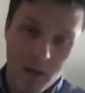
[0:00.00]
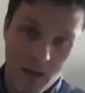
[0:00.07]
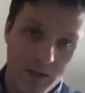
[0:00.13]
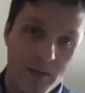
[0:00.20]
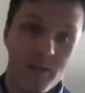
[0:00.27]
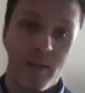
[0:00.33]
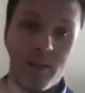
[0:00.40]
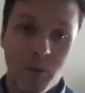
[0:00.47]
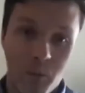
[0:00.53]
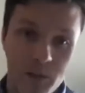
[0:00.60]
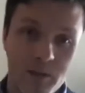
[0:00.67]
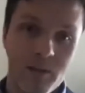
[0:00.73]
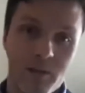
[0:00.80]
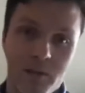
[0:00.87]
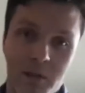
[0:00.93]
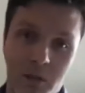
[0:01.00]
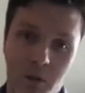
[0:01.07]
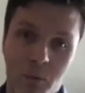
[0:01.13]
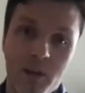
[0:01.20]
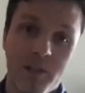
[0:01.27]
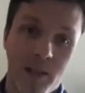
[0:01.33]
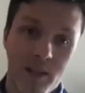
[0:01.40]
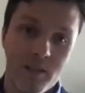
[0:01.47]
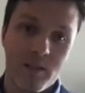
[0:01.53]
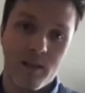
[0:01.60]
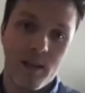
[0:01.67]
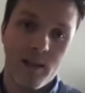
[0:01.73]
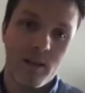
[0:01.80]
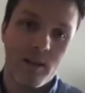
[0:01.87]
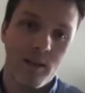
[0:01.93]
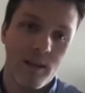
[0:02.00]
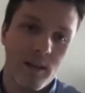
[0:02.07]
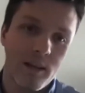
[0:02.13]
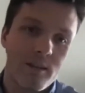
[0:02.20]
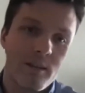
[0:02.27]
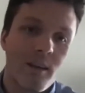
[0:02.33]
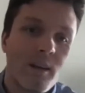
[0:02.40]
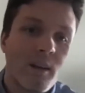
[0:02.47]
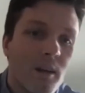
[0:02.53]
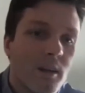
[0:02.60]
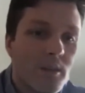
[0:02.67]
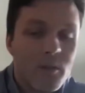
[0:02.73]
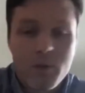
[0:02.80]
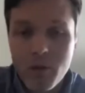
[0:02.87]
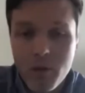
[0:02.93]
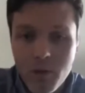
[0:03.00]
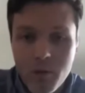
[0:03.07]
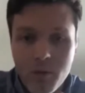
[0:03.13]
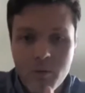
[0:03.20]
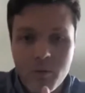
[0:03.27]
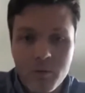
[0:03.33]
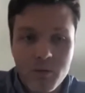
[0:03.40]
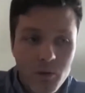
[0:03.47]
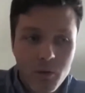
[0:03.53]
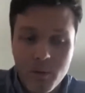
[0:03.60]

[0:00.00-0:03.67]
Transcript: understanding which data to then collect. Do you